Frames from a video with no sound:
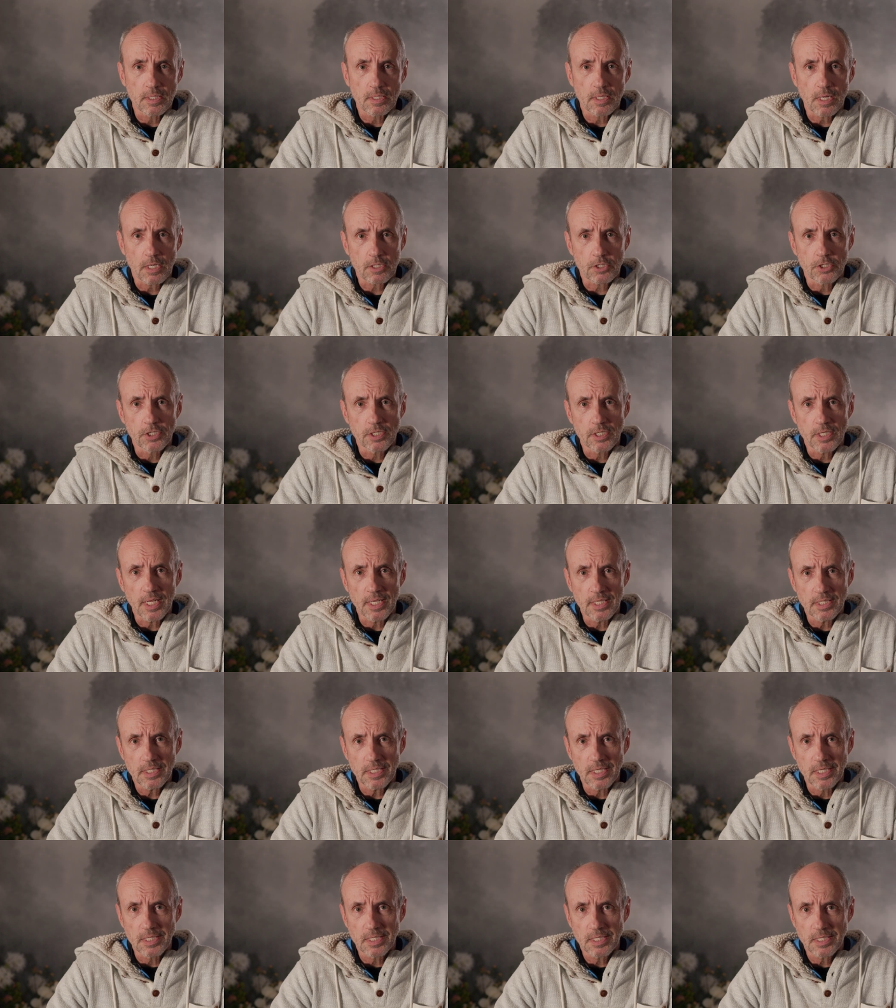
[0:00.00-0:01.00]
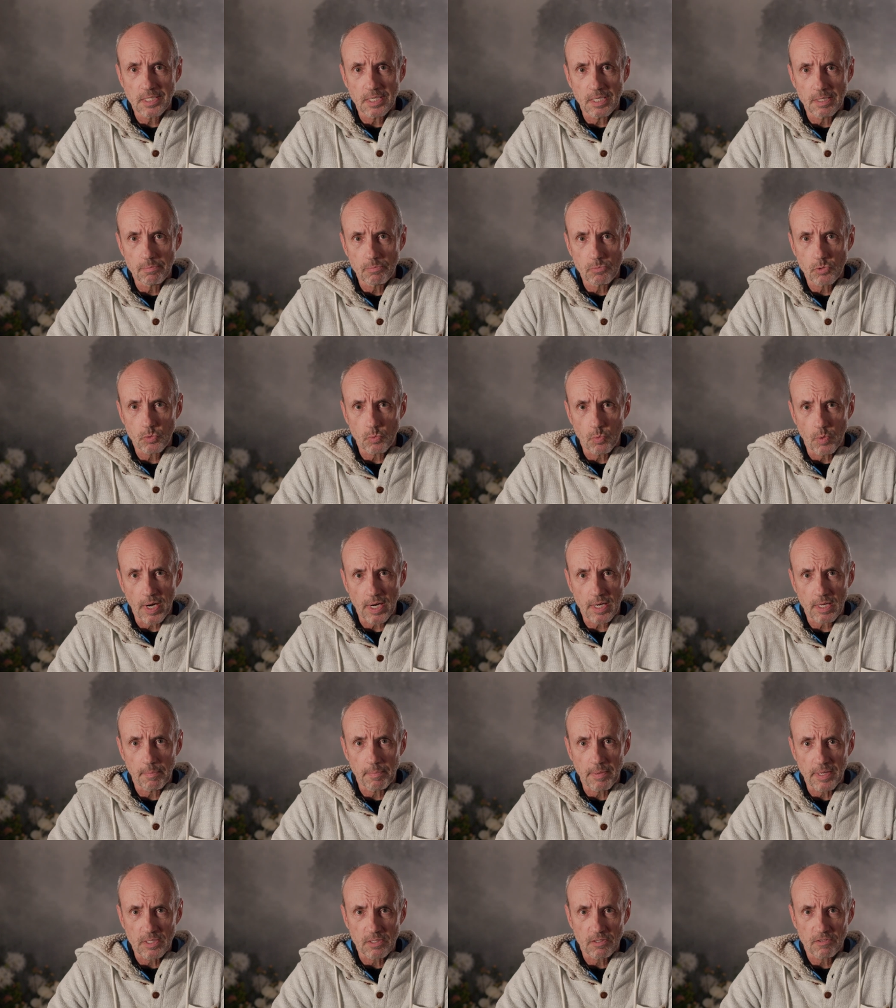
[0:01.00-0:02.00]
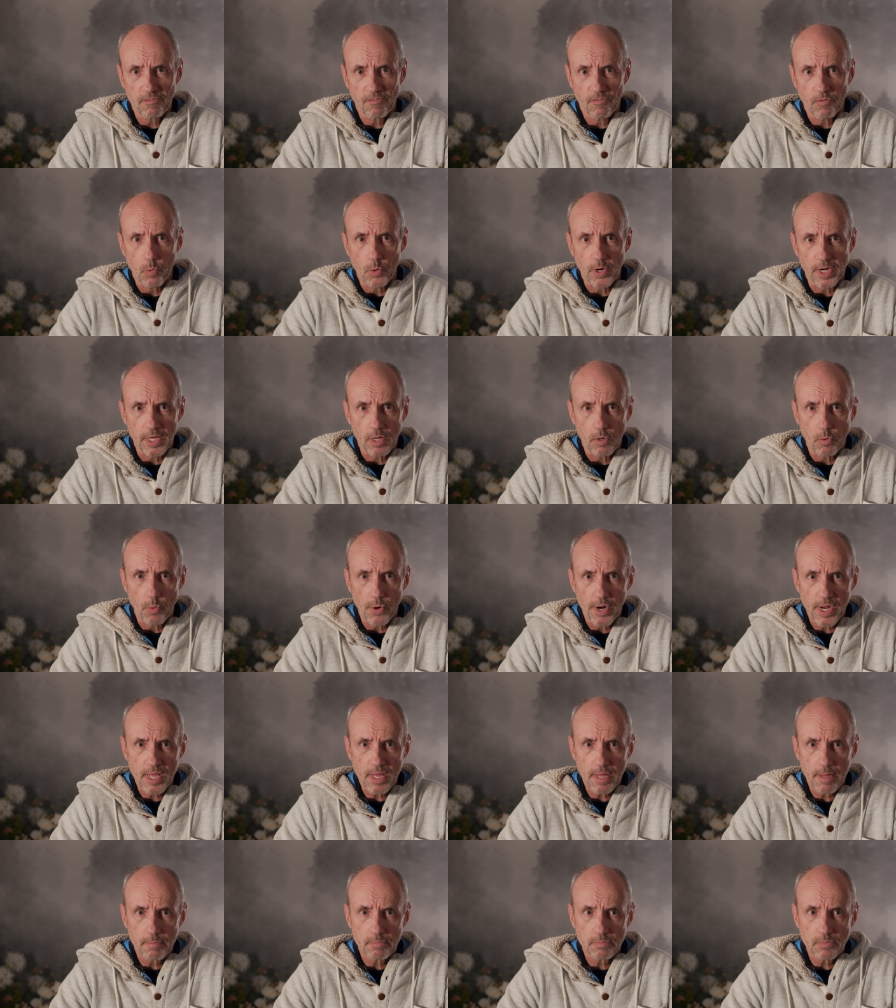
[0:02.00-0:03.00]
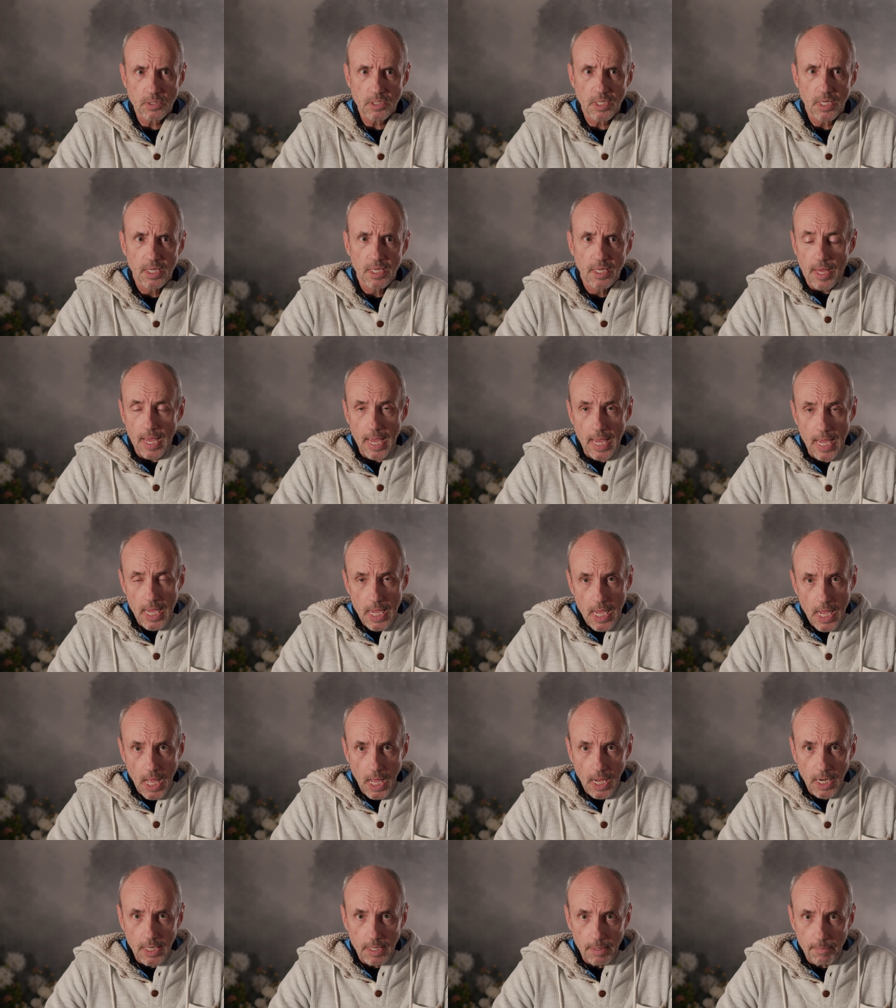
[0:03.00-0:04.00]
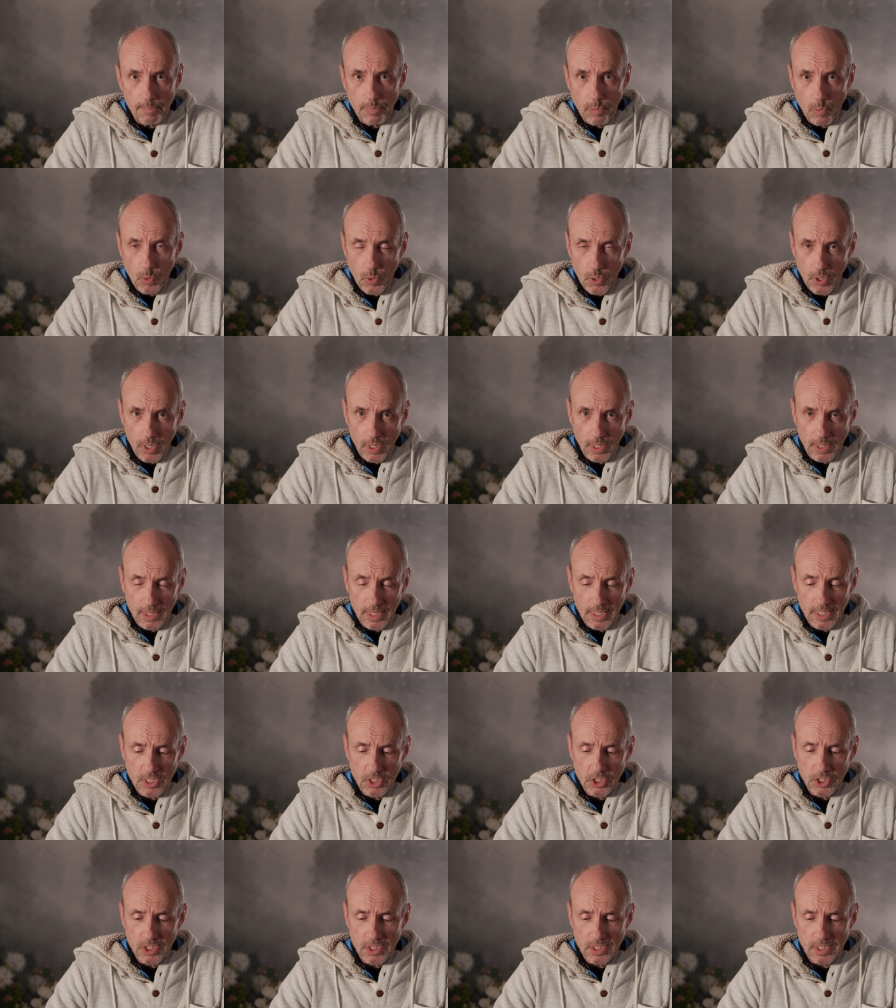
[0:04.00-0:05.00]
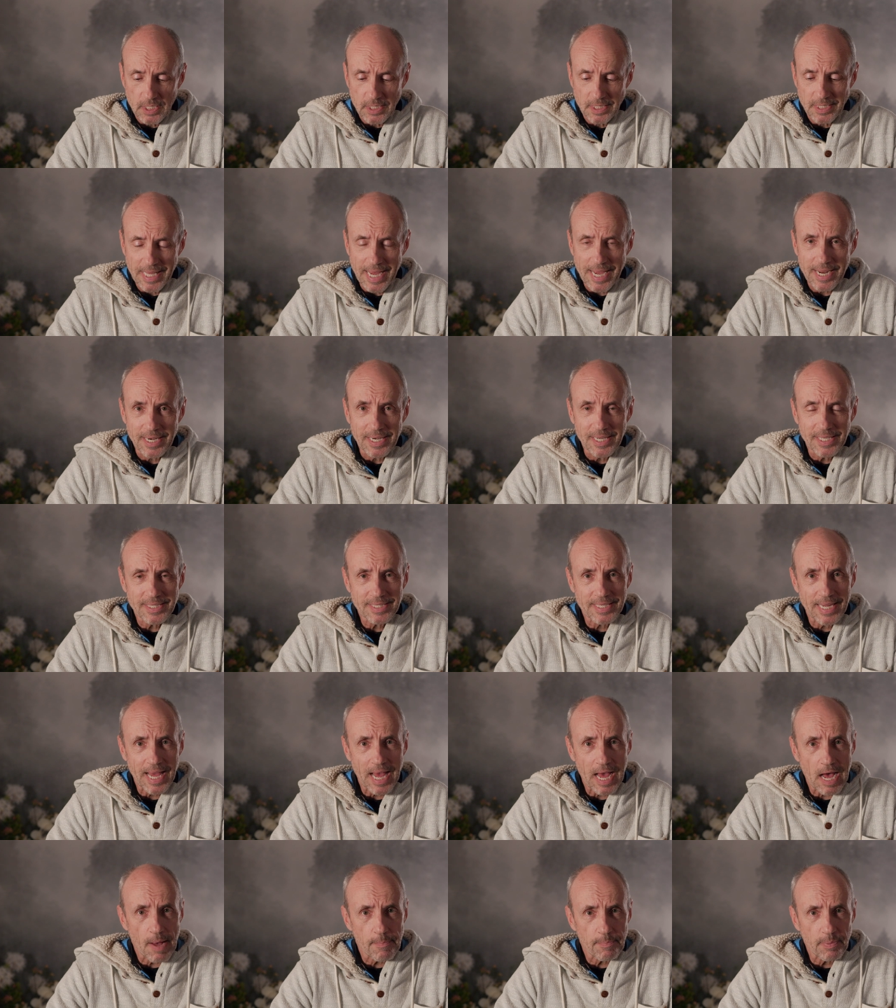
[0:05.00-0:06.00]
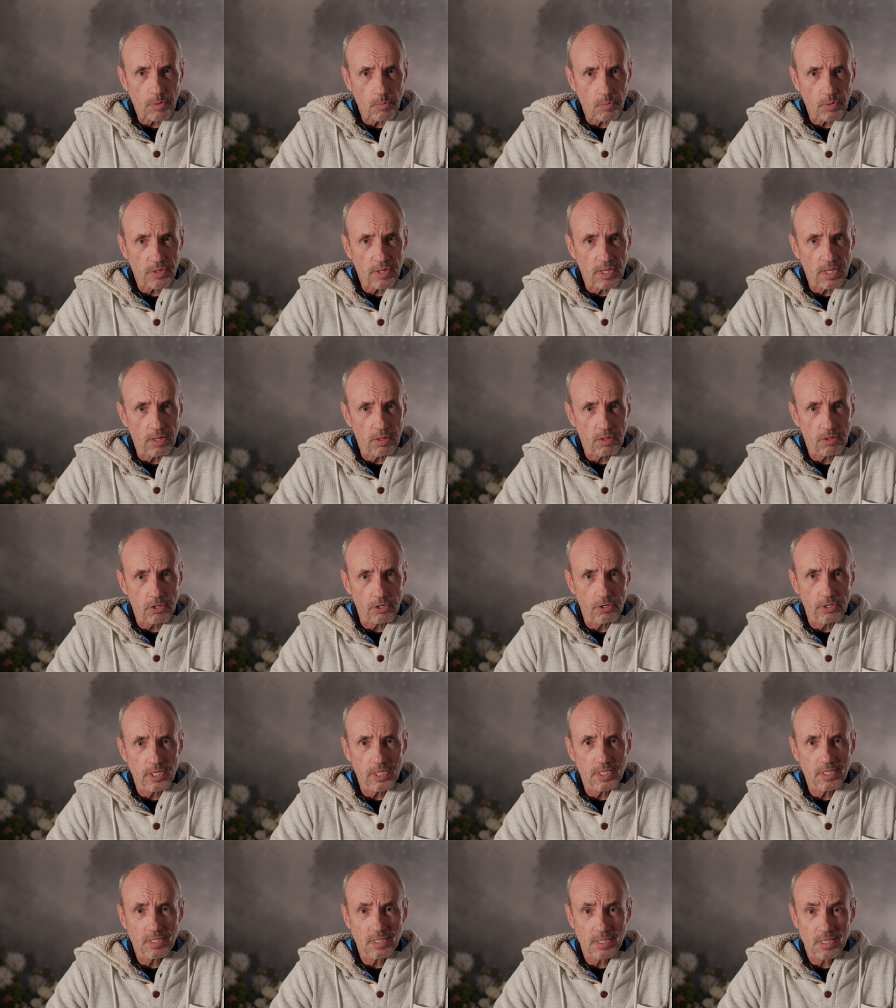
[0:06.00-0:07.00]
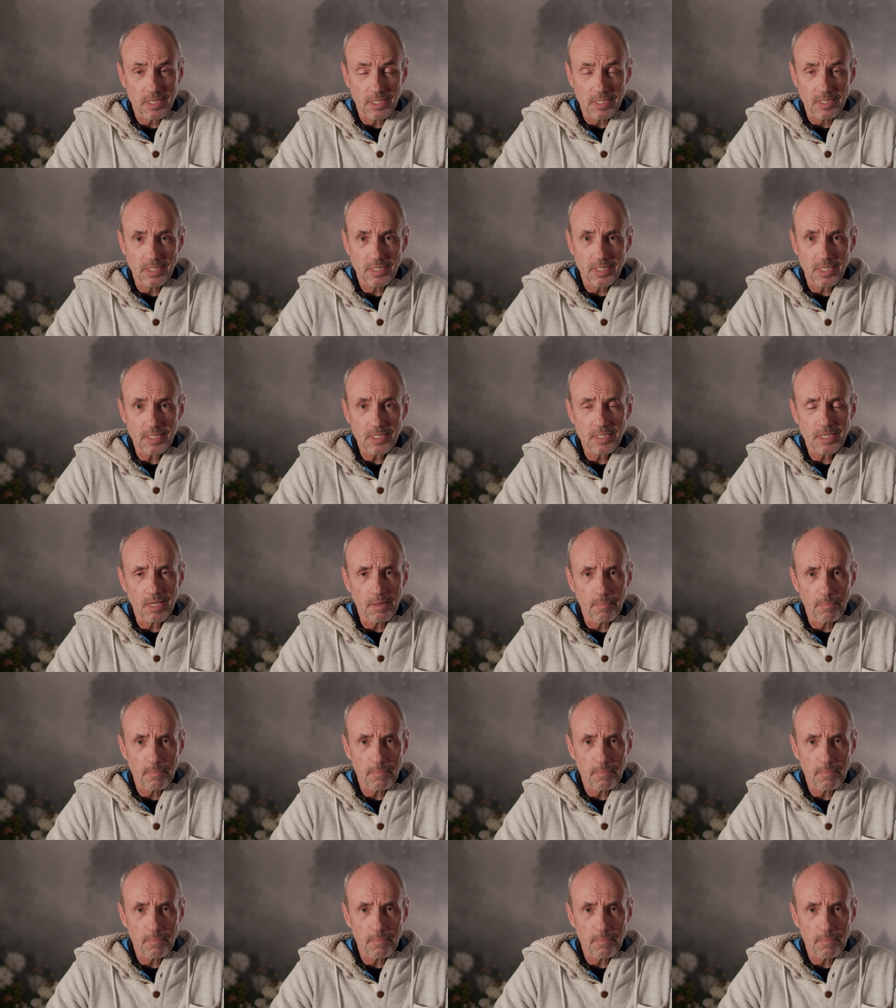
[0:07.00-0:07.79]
Dr. Stacy Sims recommends 40 grams. And importantly, she says that needs to happen within 30 to 60